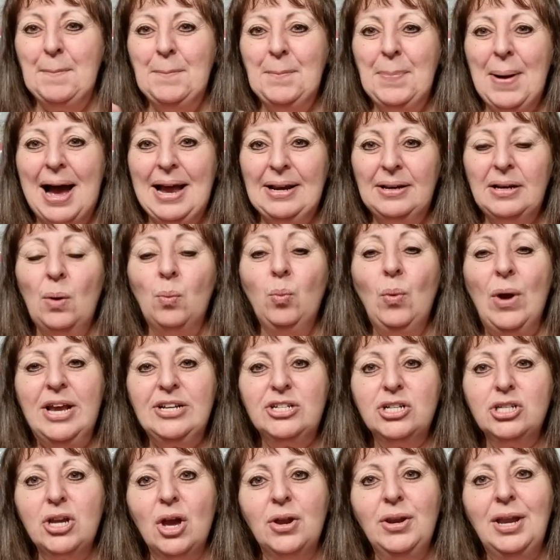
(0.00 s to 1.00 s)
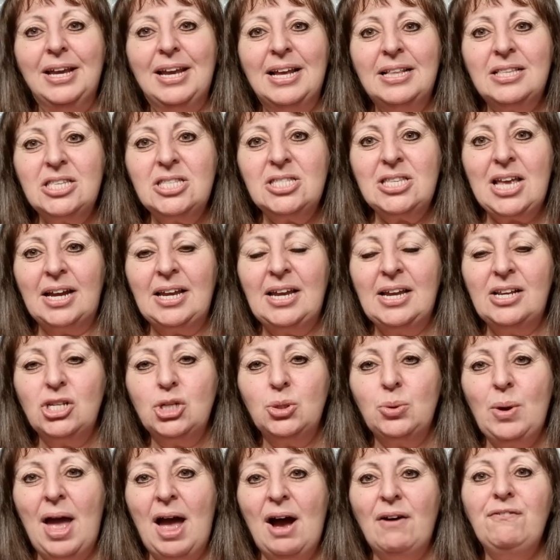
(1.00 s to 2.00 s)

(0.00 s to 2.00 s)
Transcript: But we're just going to get stuck into it.